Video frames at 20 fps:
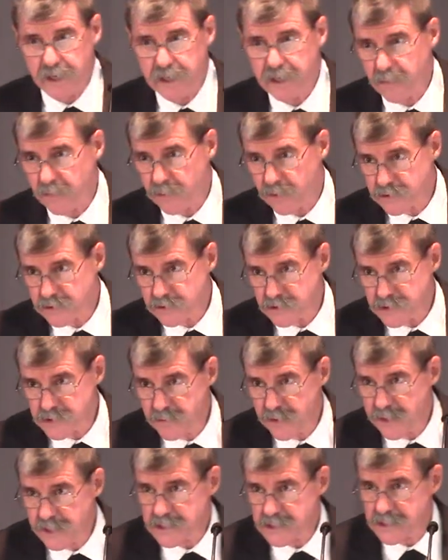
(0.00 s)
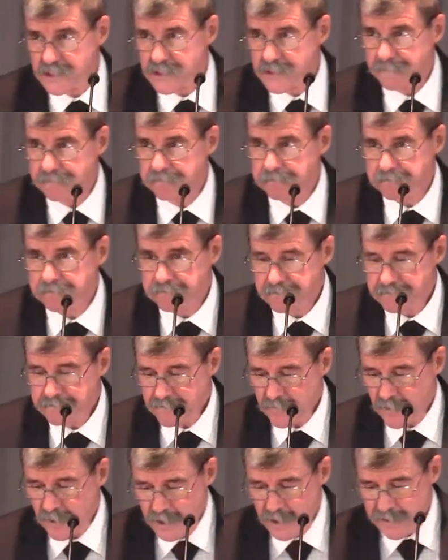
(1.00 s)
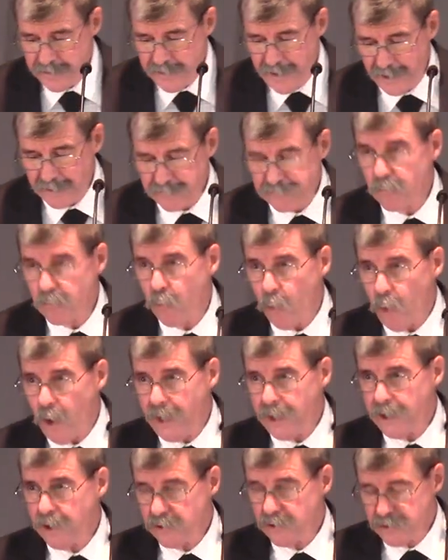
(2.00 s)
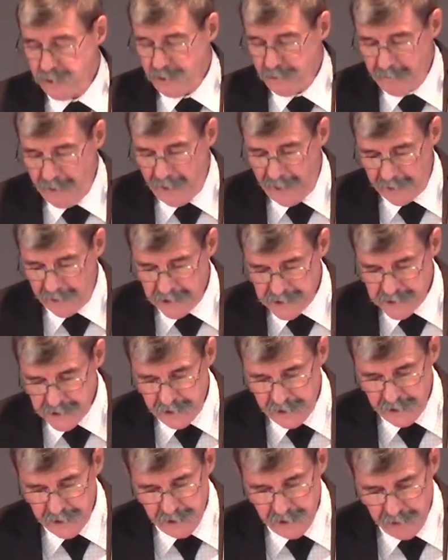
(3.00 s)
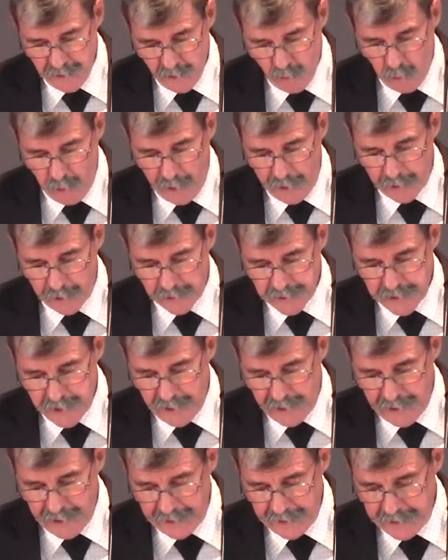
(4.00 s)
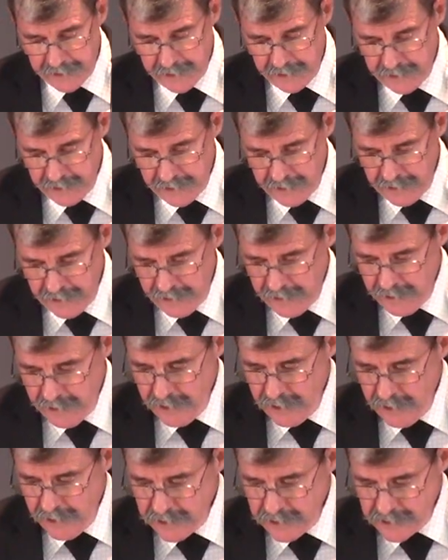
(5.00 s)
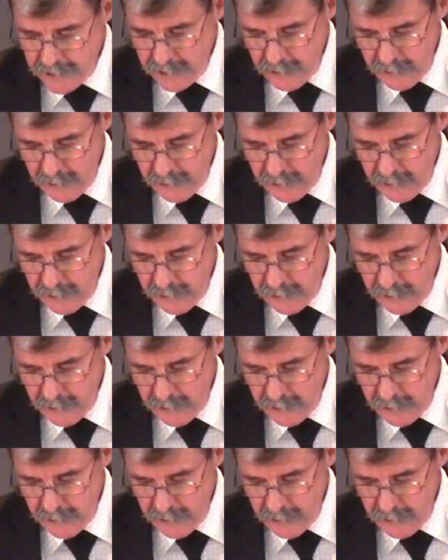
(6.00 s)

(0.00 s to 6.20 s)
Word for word: commercial spaces. That from Wired Magazine, The Wired Guide to